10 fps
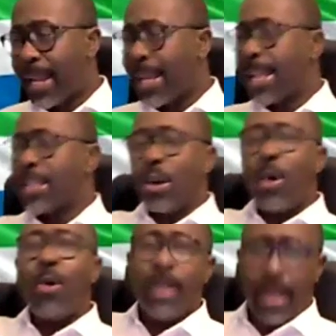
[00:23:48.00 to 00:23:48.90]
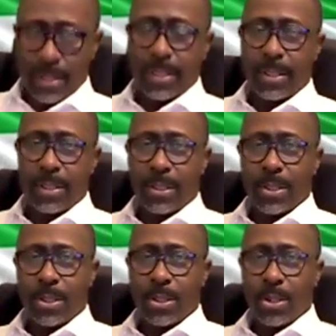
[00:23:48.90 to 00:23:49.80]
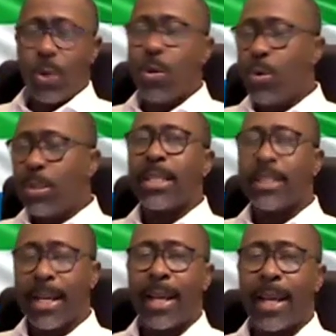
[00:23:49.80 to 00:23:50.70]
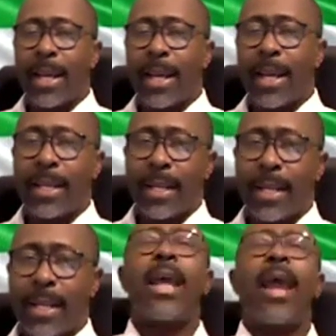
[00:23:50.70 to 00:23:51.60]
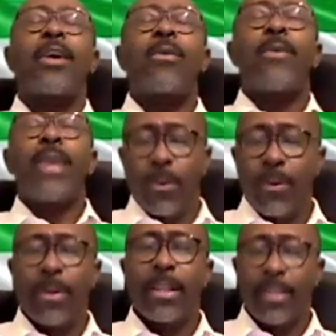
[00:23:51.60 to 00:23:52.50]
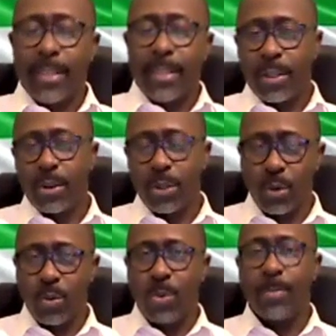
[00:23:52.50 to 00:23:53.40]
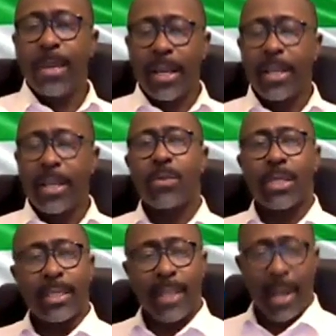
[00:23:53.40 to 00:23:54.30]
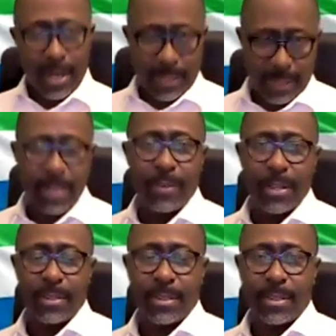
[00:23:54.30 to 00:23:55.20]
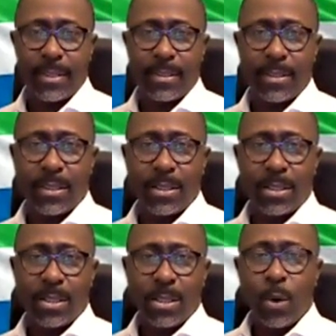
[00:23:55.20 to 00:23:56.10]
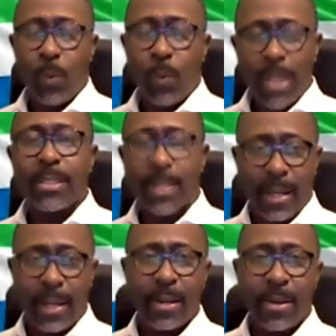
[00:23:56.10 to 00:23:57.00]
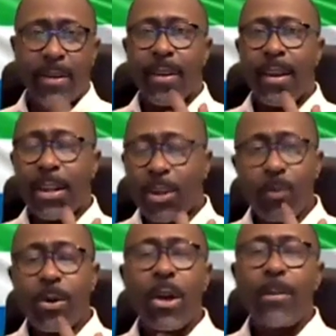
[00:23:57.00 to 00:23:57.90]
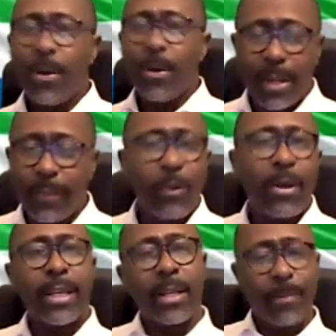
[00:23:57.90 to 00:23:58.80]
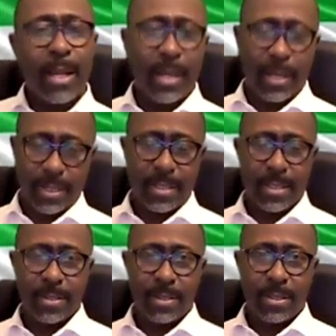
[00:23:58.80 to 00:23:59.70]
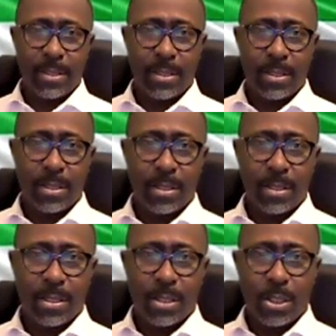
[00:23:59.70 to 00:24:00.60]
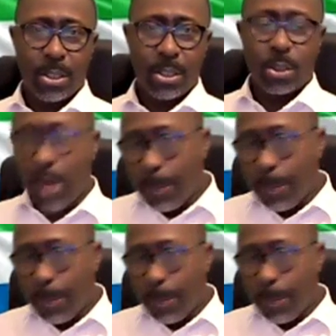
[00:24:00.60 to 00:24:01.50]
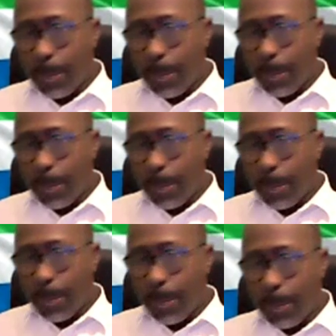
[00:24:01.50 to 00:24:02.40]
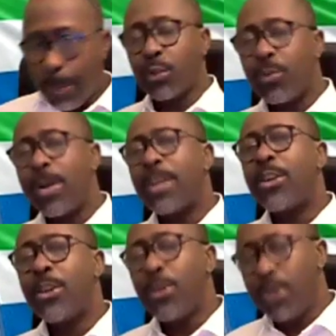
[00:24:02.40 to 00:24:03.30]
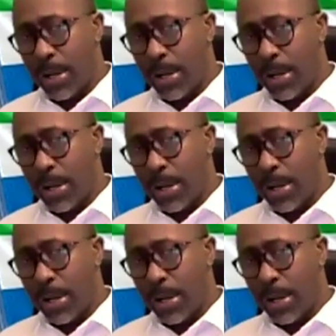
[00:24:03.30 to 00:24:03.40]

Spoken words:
against others who decided they don't agree with the status quo, beginning with Siaka Stevens. We say, we're not be ready for independence. So the police was used against trade